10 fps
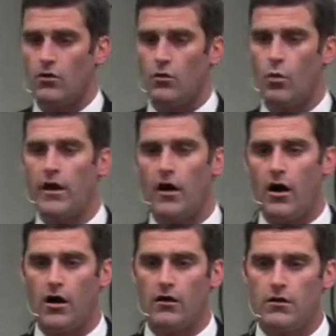we
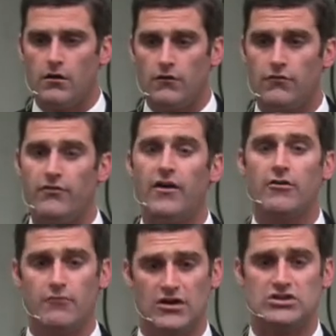are very
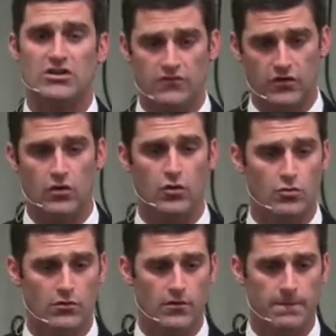much in
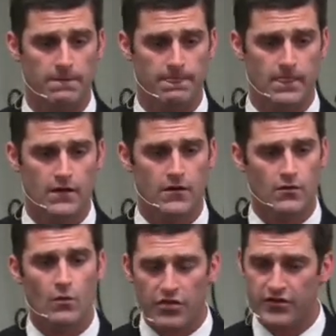tune
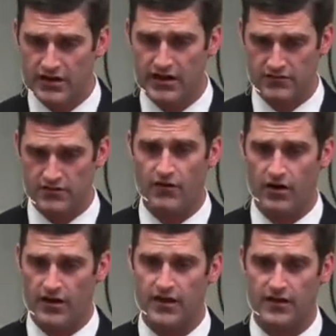with the needs of our
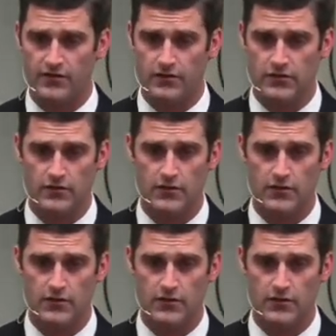kids.